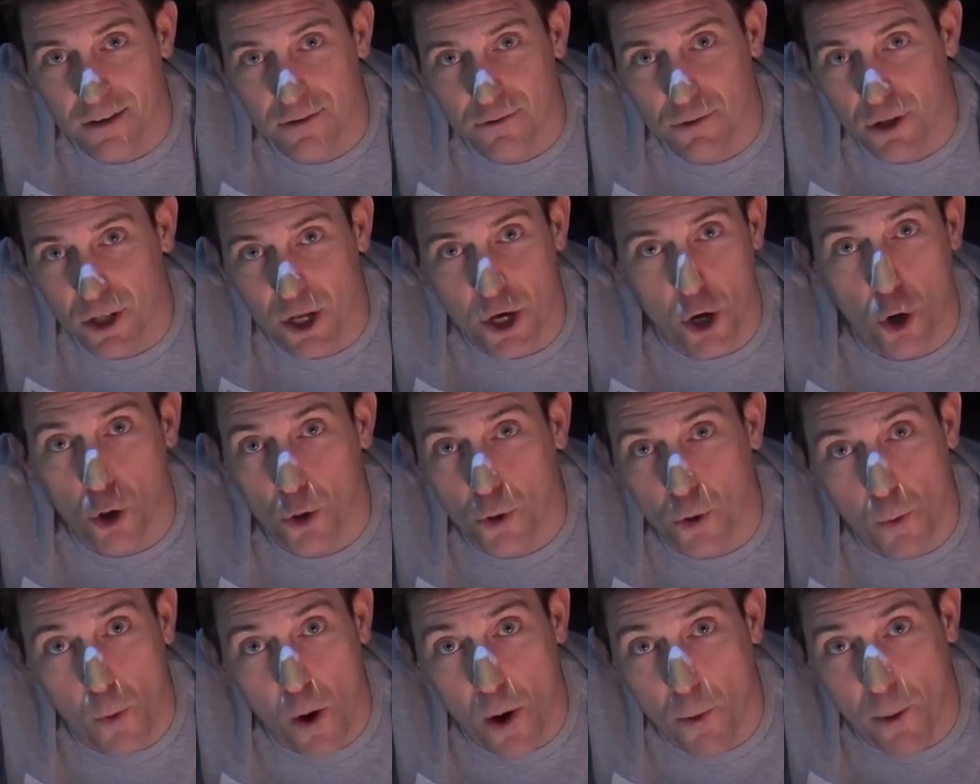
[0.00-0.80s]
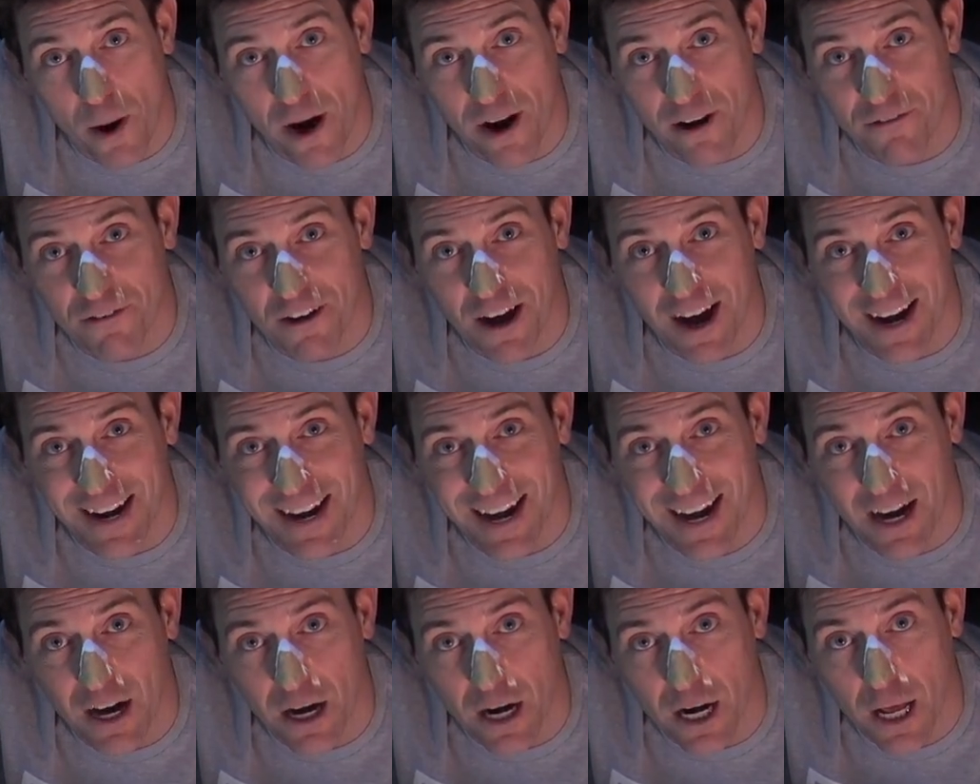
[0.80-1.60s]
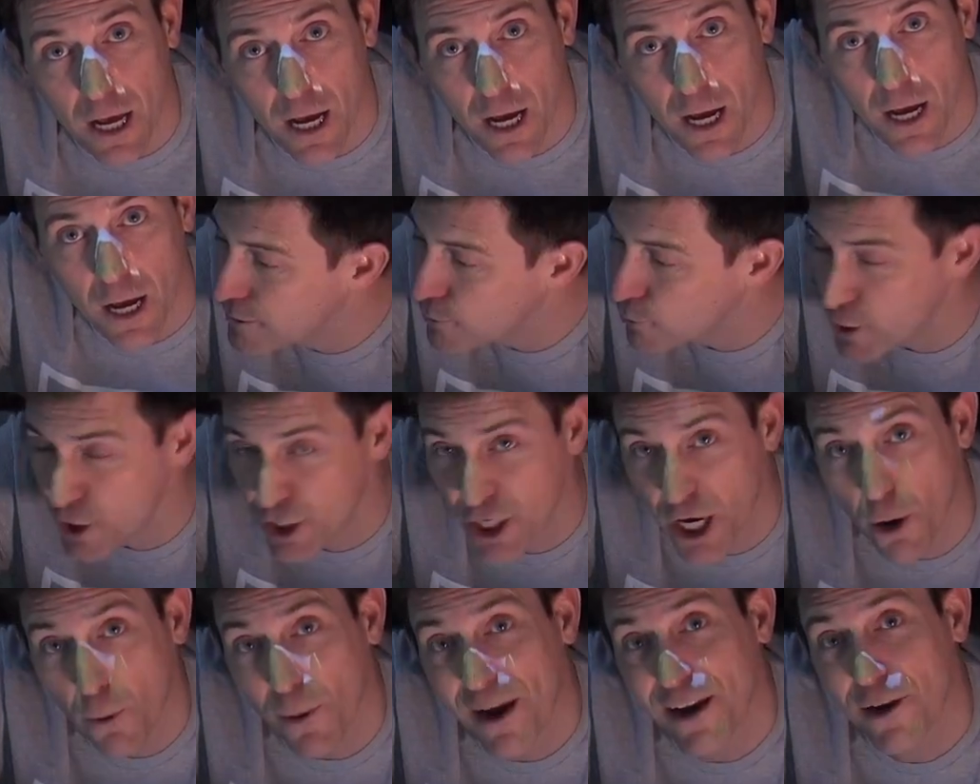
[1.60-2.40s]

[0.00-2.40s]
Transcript: Really only one way to find out. We shall